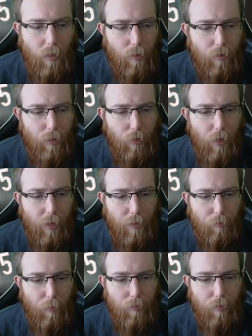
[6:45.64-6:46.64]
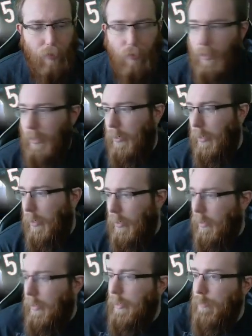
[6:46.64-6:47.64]
Uh, single. Hey, that's my Singletary.
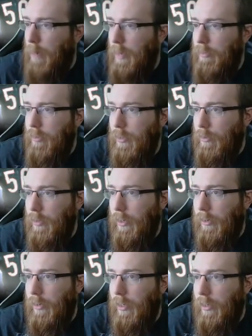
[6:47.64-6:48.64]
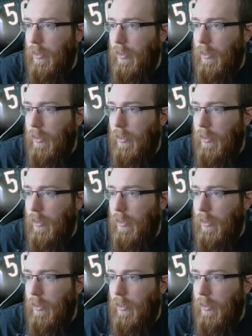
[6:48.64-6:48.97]
That's my Singletary.